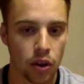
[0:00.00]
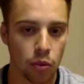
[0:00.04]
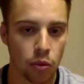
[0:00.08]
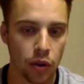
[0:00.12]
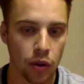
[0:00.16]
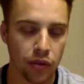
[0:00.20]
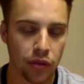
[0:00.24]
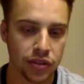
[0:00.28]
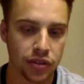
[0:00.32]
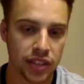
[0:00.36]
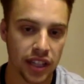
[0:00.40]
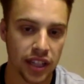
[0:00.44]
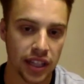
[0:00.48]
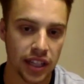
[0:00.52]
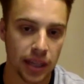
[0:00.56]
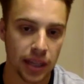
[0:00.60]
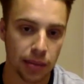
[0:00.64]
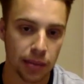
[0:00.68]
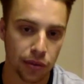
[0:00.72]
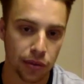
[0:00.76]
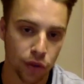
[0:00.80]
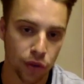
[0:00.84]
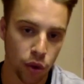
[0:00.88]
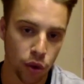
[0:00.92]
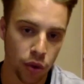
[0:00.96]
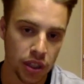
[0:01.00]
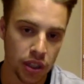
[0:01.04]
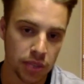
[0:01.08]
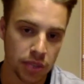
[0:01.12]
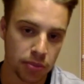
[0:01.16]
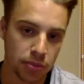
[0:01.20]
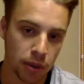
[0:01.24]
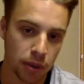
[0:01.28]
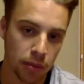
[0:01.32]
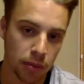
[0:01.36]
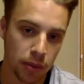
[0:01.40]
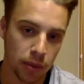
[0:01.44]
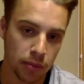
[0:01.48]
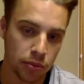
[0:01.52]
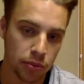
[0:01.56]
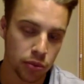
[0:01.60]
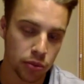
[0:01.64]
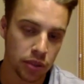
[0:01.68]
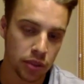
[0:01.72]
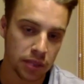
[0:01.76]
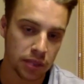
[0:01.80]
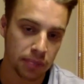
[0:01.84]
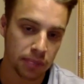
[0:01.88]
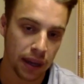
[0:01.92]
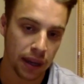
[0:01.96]
We've seen it before all these problems,
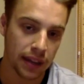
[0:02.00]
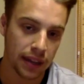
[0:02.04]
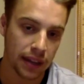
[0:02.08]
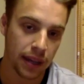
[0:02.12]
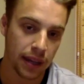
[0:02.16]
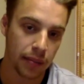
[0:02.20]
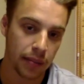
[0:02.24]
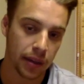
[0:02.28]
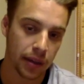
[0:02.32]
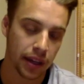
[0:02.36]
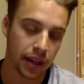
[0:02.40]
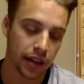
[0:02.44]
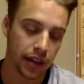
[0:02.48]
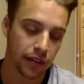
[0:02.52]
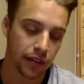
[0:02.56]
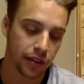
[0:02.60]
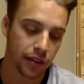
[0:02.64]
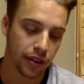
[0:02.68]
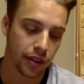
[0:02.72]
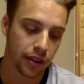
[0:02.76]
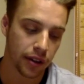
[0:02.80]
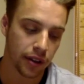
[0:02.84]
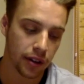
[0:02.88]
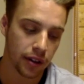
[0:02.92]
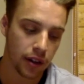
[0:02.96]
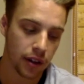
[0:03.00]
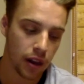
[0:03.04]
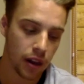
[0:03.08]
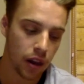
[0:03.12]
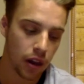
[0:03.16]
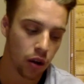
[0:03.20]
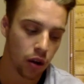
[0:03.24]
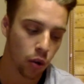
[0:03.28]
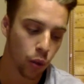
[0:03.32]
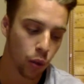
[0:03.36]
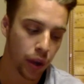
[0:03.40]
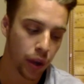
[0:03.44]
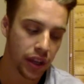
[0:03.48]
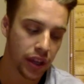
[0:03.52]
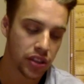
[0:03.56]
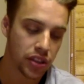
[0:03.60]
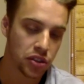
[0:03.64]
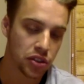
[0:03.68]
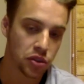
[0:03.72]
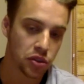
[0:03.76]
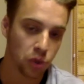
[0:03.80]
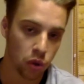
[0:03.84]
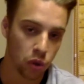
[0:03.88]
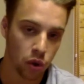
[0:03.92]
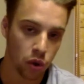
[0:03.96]
all these pandemic and everything. We
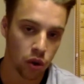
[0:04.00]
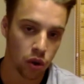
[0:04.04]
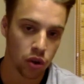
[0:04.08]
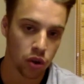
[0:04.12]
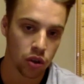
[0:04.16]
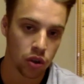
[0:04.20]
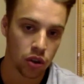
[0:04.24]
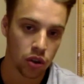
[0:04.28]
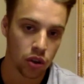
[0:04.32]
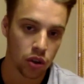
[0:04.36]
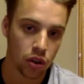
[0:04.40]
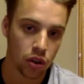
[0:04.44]
saw